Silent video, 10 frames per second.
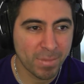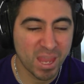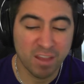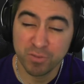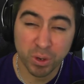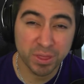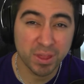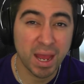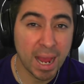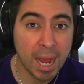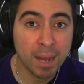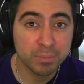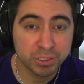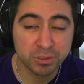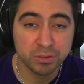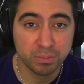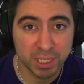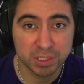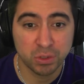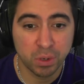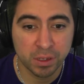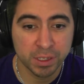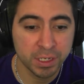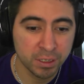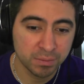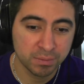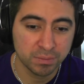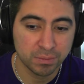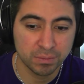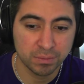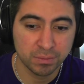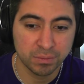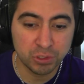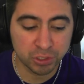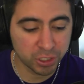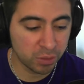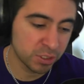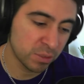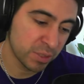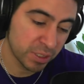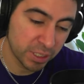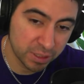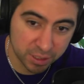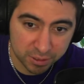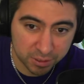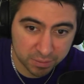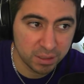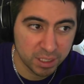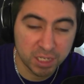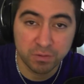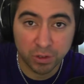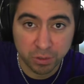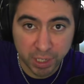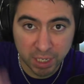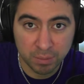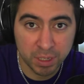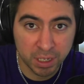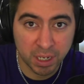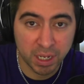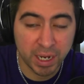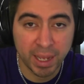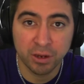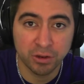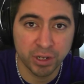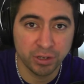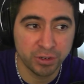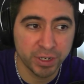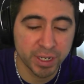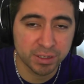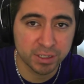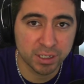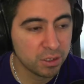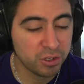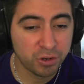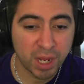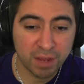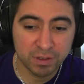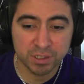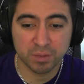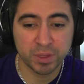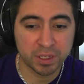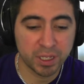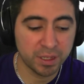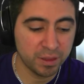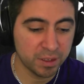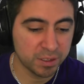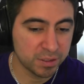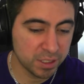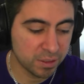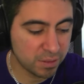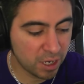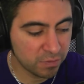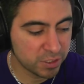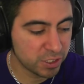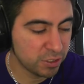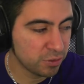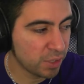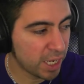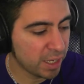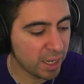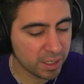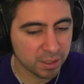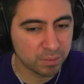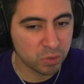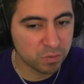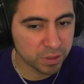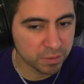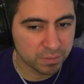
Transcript: if you want the absolute best quality, you should go with something like this. If you're okay being kind of anchored at your desk, having something like this that obviously I can move it,